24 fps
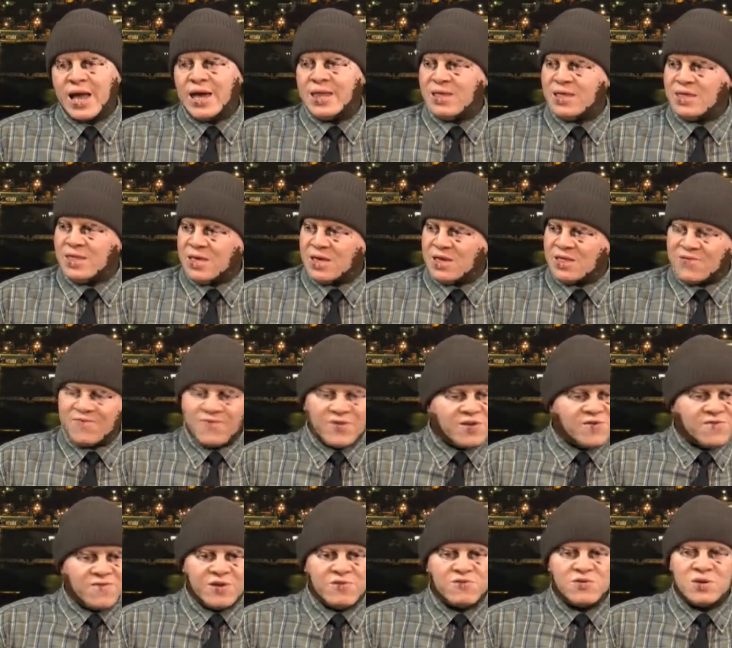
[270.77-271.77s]
kind of thing. It's
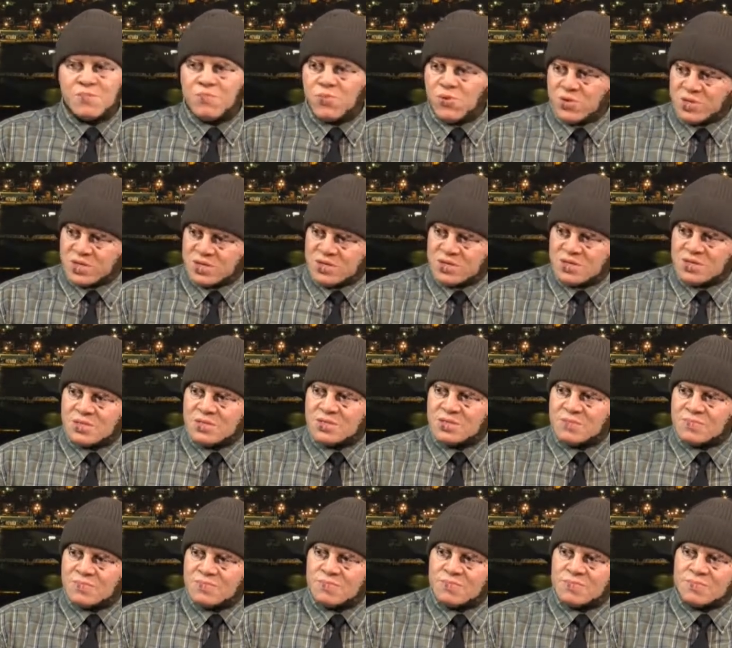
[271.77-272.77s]
very very important.
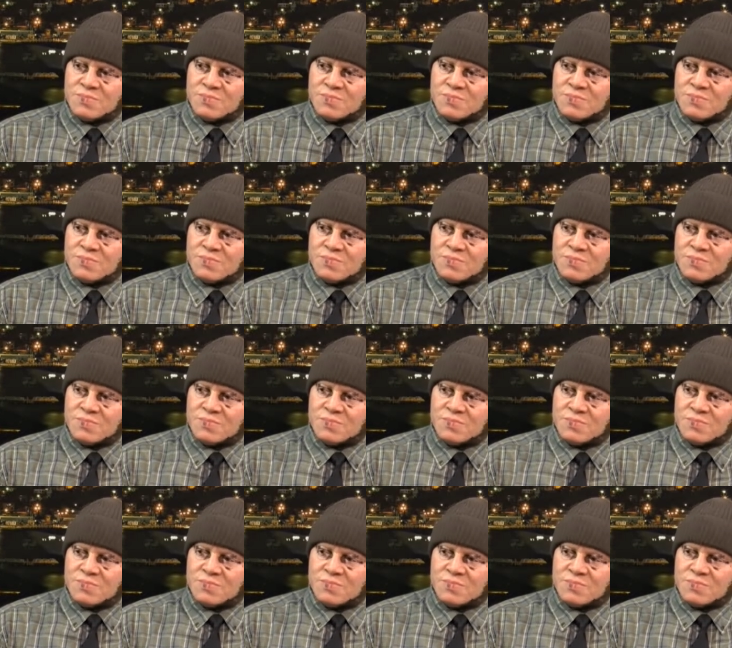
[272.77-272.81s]
Okay,